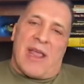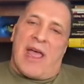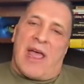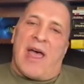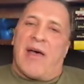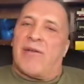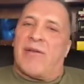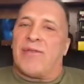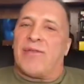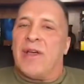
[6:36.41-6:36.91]

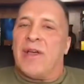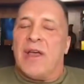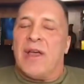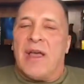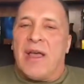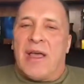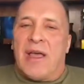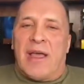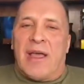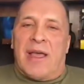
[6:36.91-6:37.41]
have
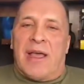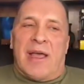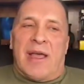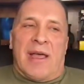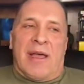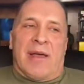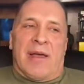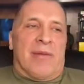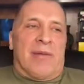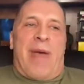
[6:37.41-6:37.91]

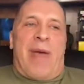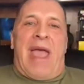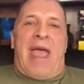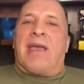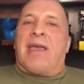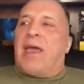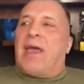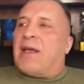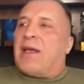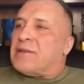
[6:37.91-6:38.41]

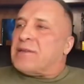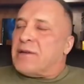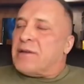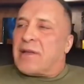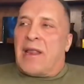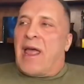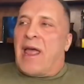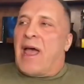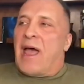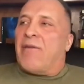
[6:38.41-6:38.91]
pancakes, you
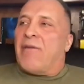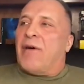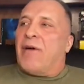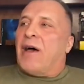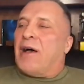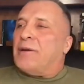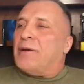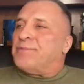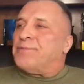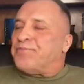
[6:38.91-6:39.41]
can have a,
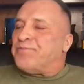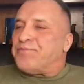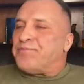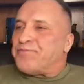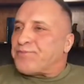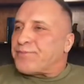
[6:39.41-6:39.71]
um,